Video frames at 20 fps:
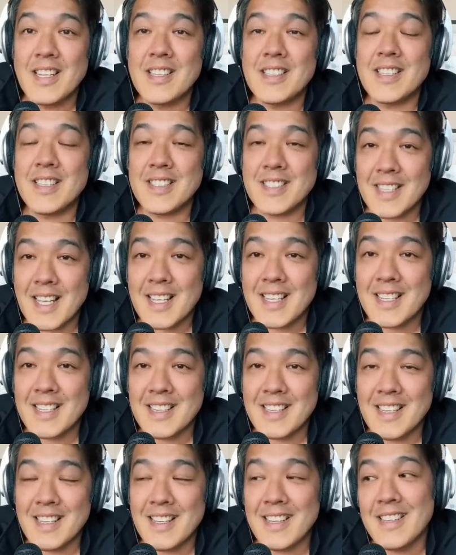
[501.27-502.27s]
The
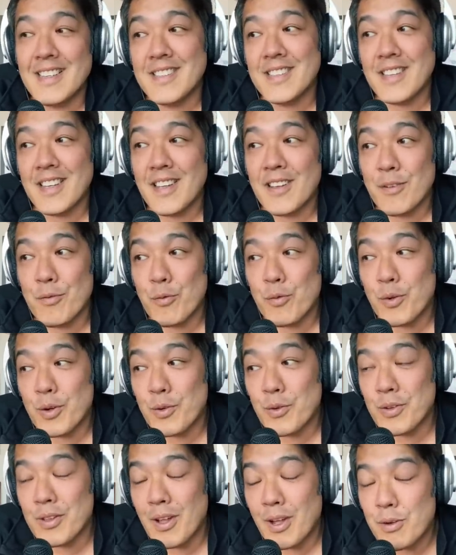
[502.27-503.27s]
second is
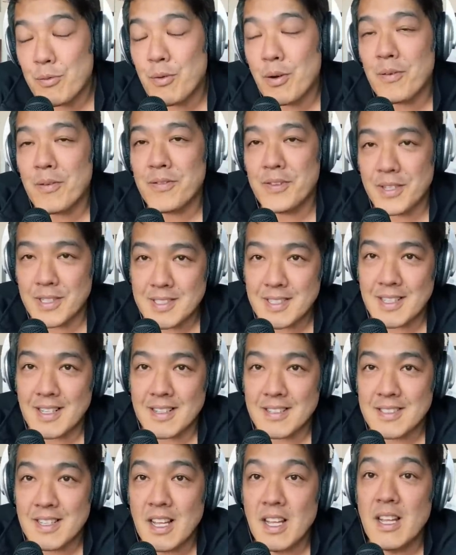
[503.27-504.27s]
what we've
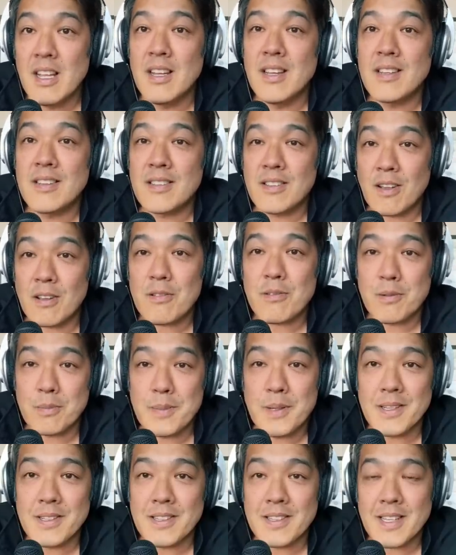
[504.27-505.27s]
discussed,
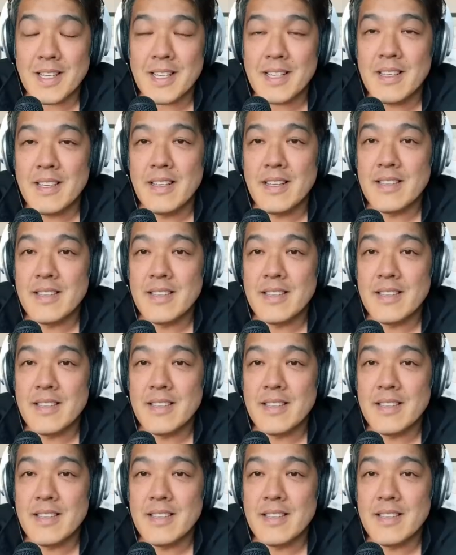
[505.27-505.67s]
tolerability.